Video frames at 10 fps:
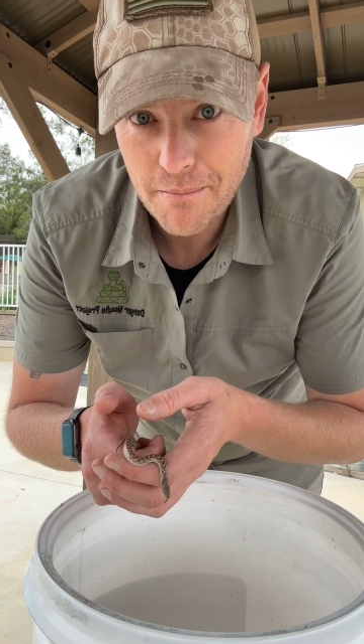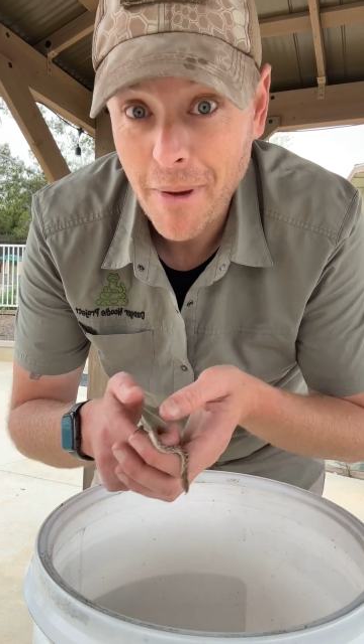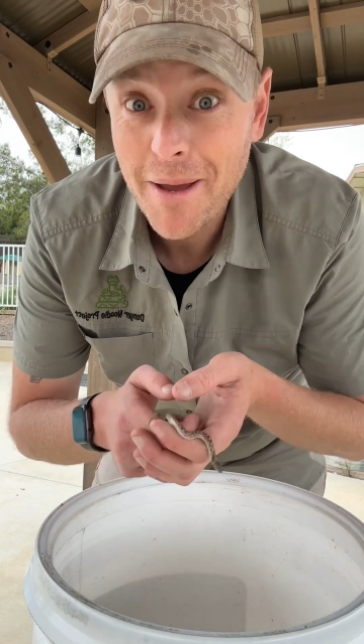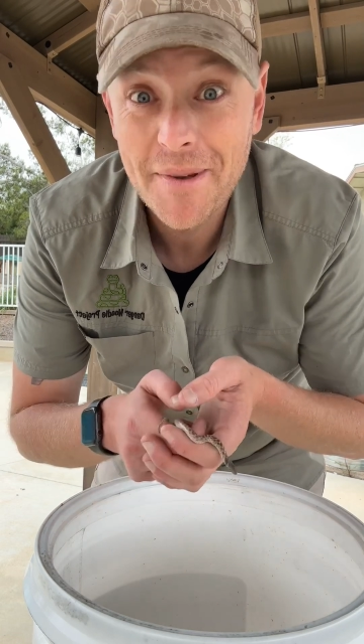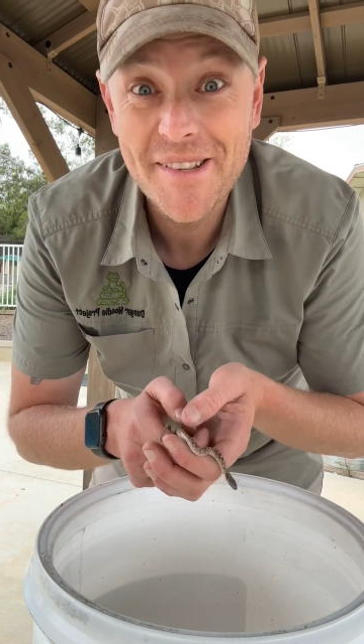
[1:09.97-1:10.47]

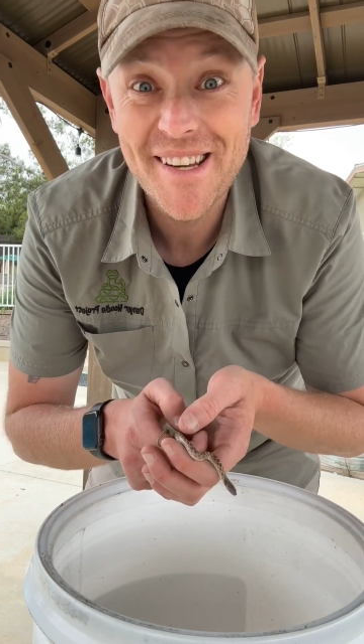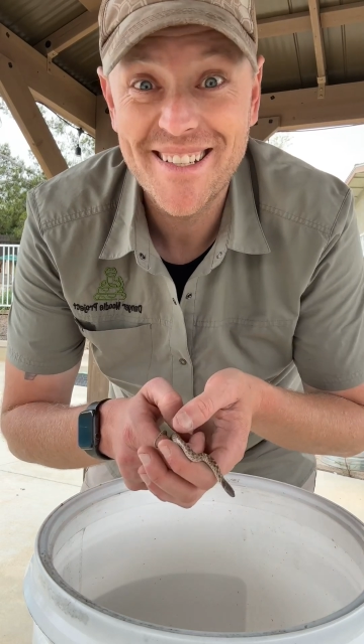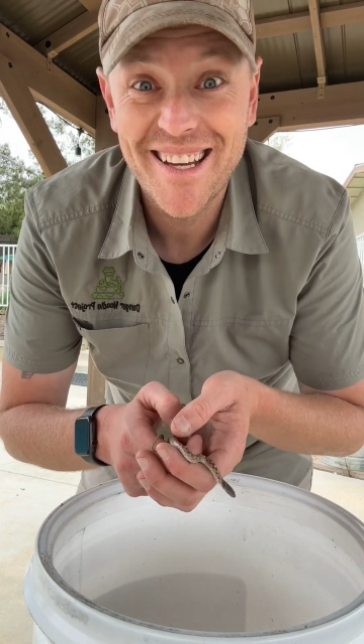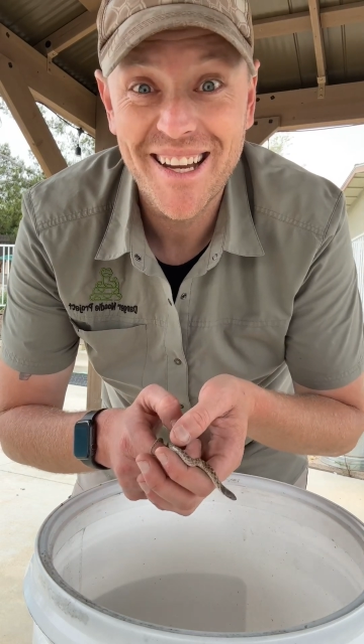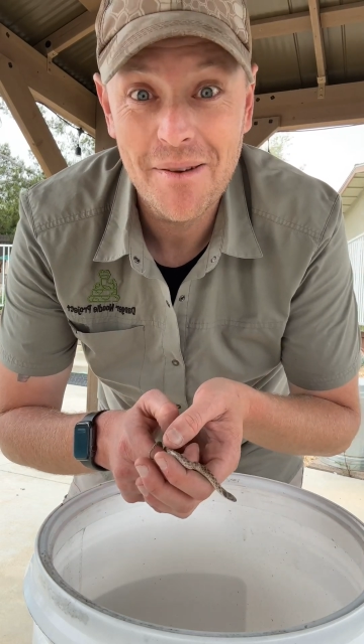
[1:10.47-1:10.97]
Maybe it's
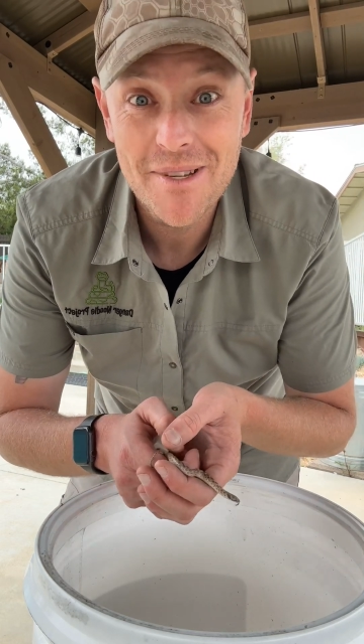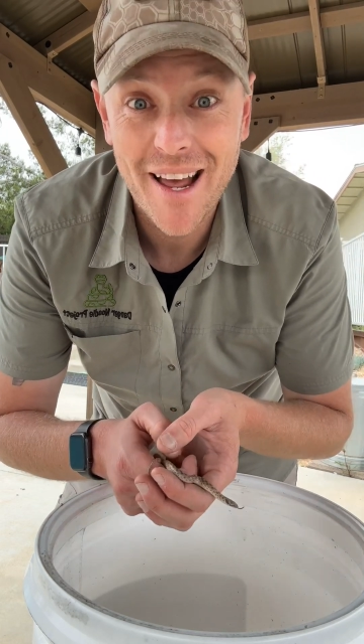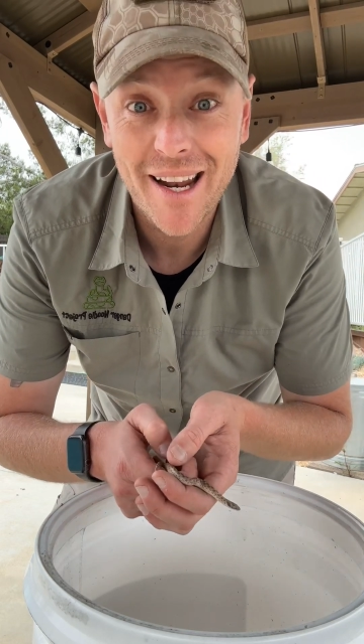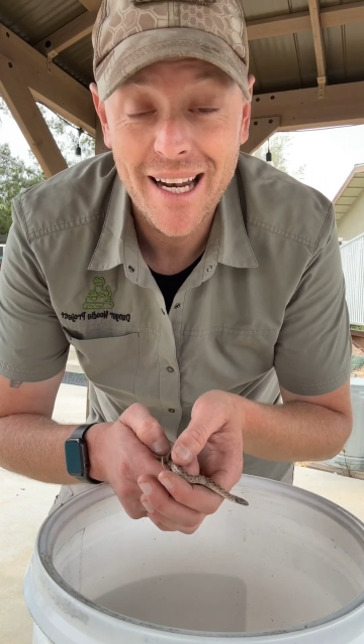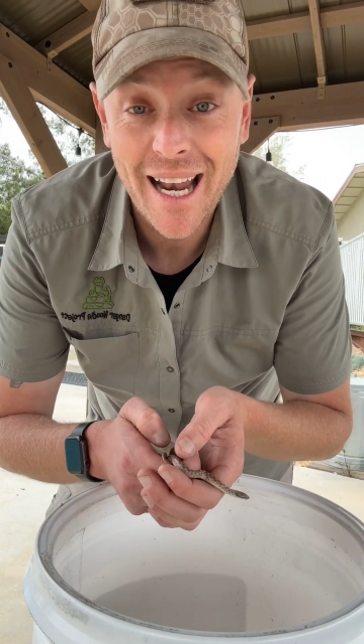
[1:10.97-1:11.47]
because he comes
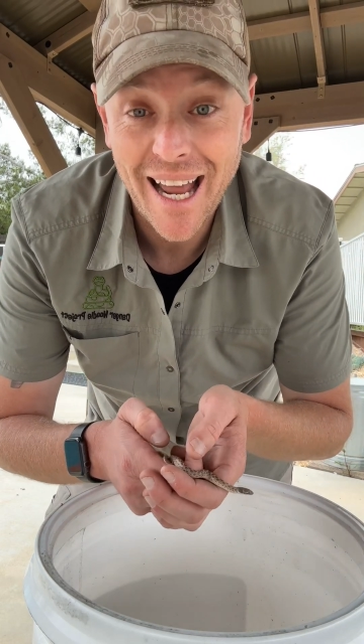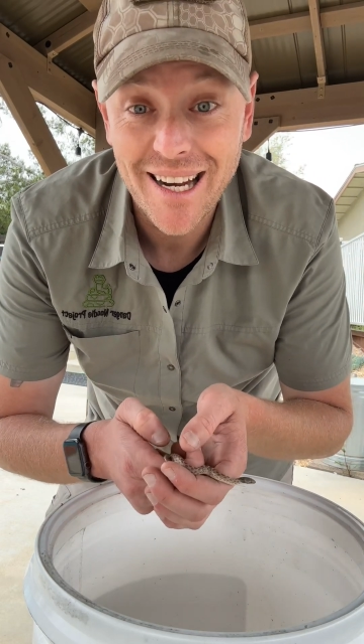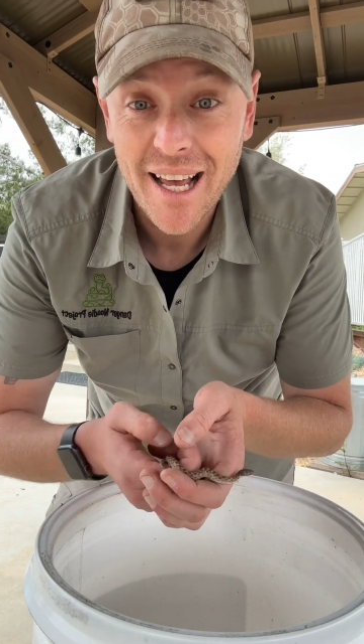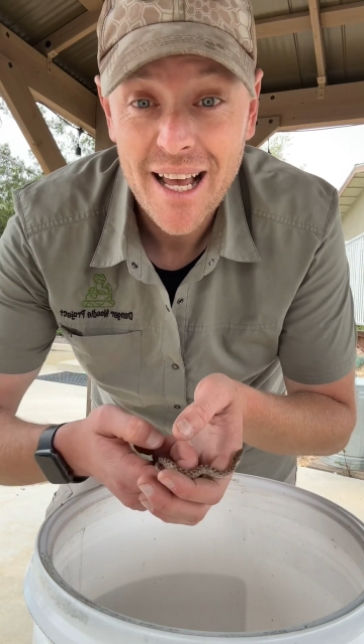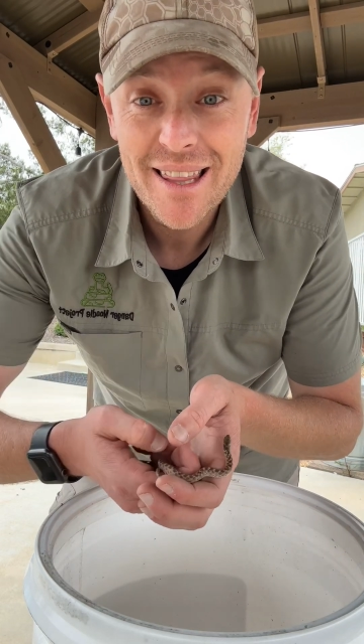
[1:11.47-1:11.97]
out at night.
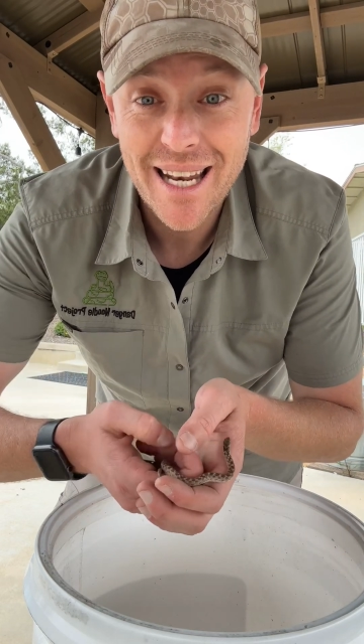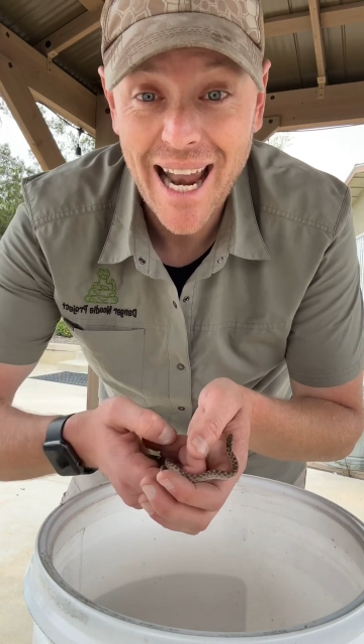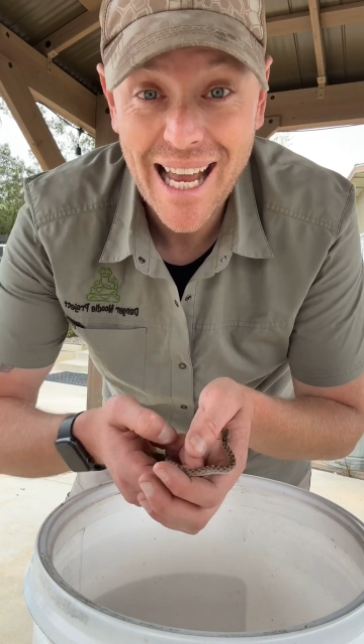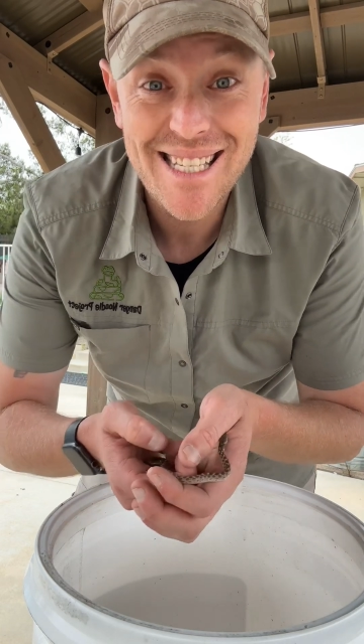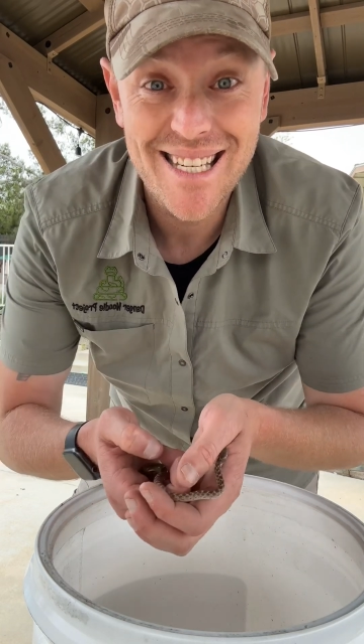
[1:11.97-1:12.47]
The
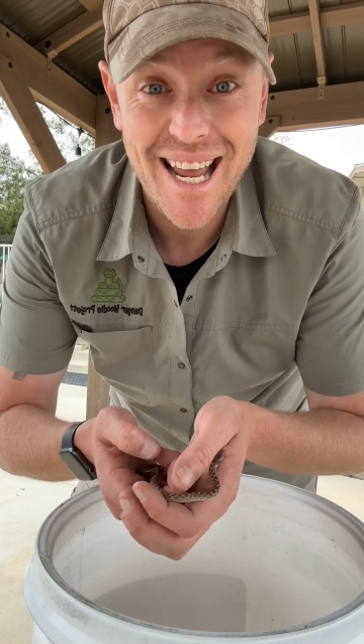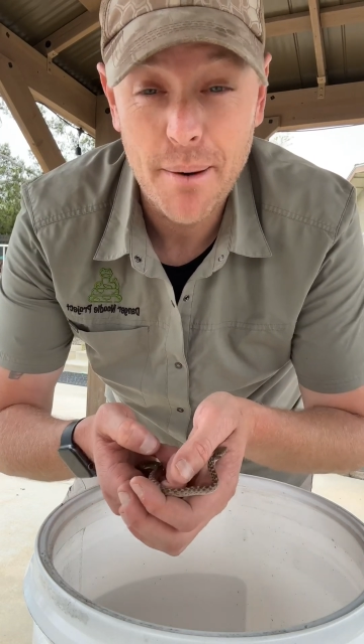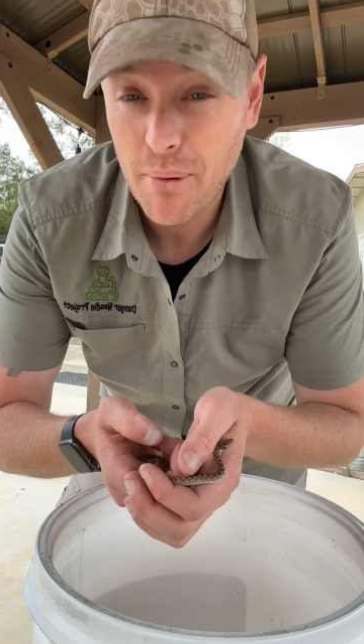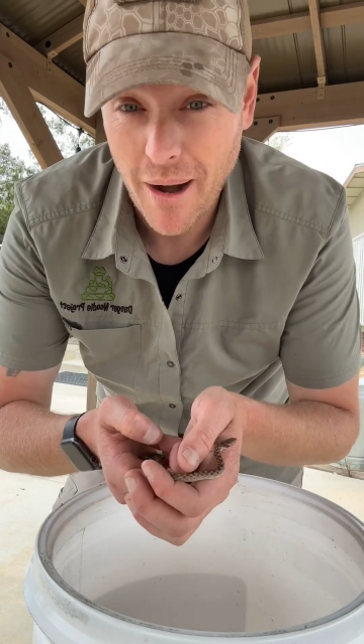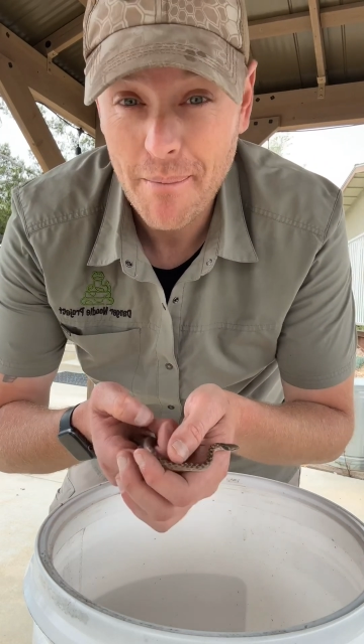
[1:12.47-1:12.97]
night
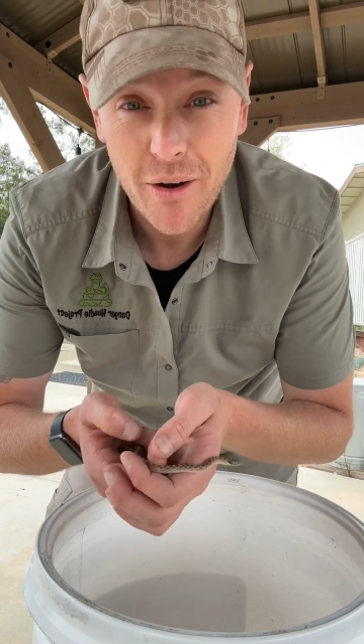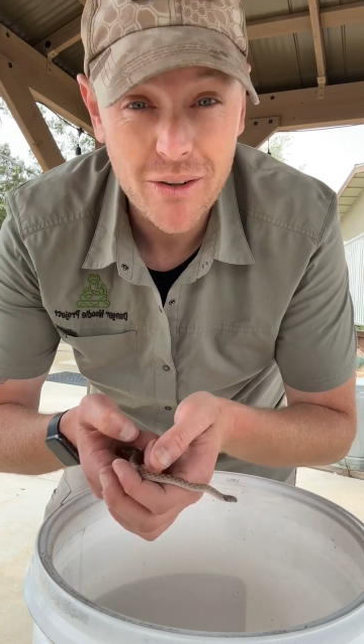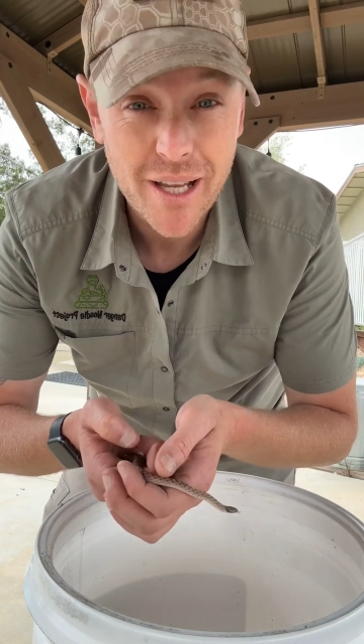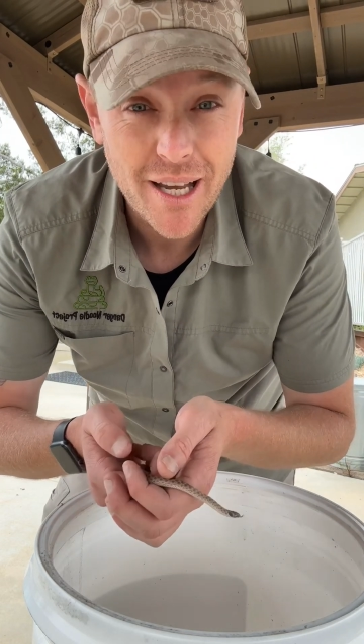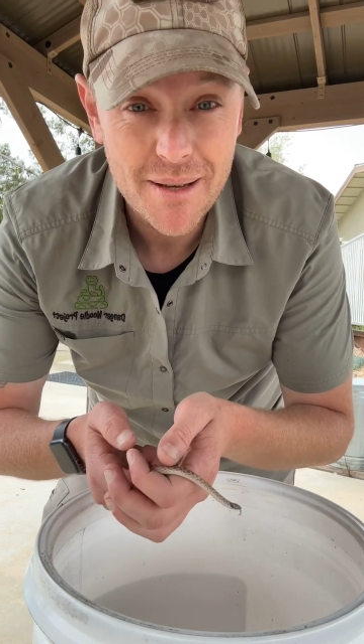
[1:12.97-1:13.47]
snake
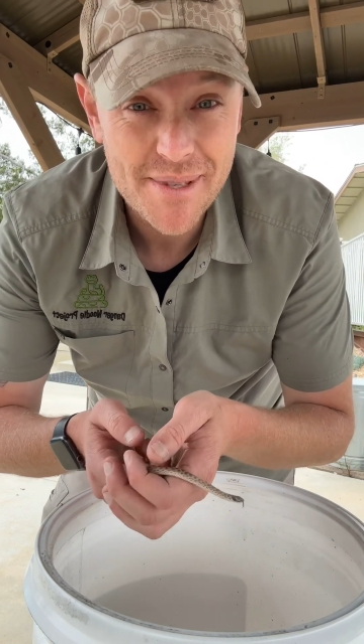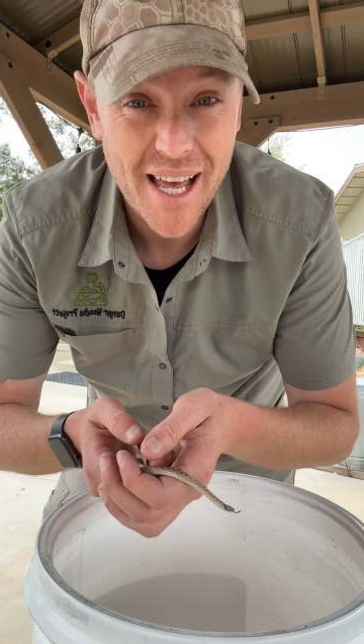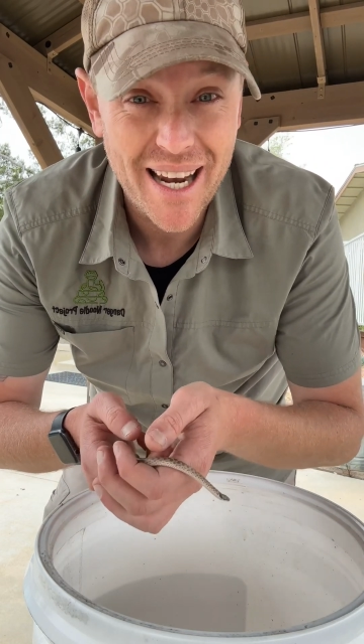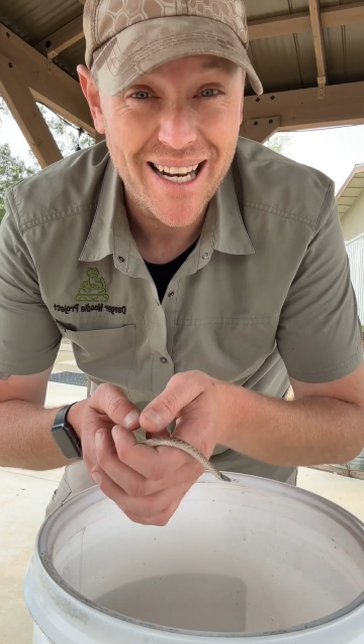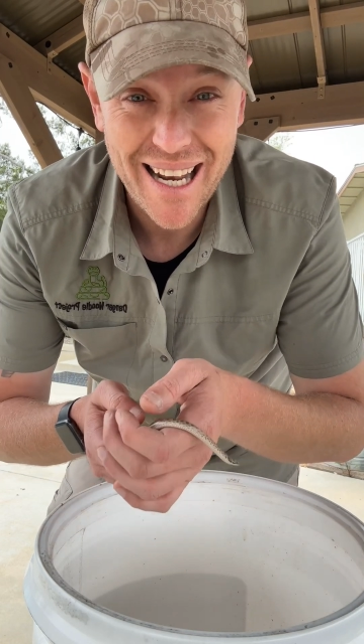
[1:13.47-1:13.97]
primarily comes
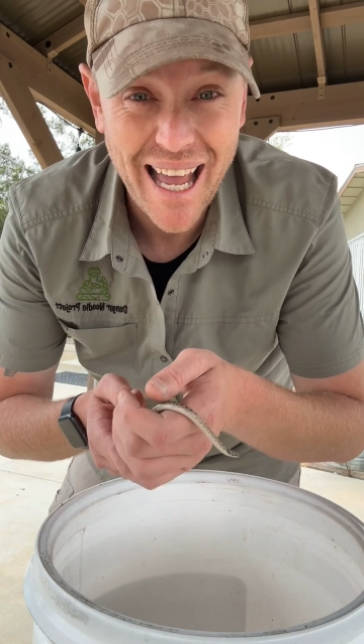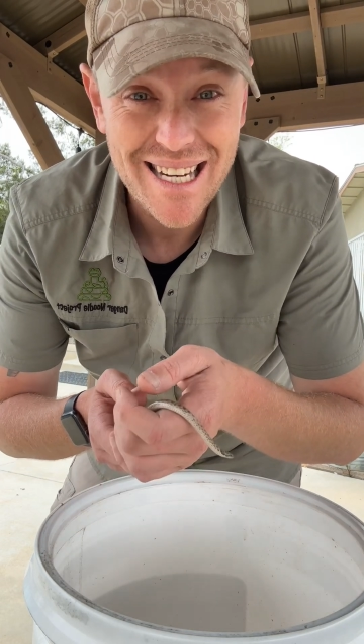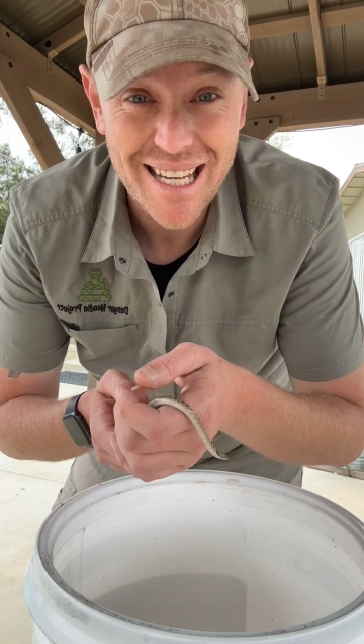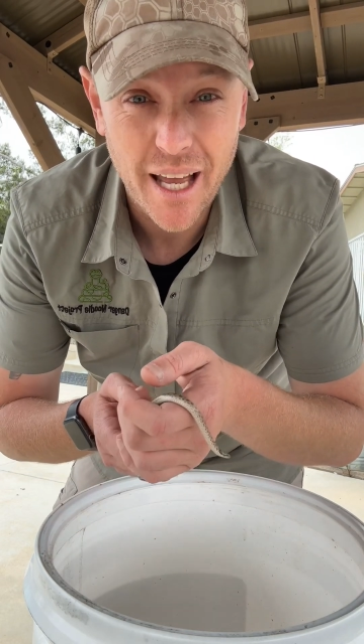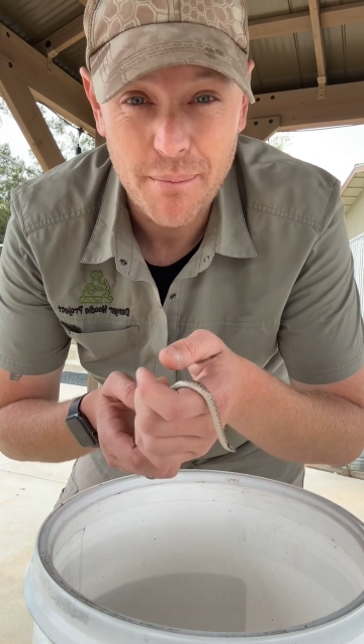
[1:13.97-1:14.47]
out at
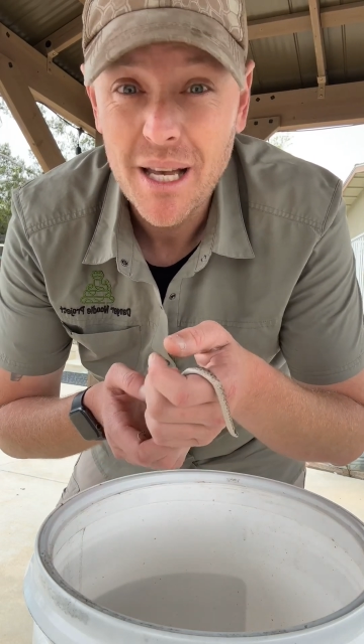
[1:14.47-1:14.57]
nighttime,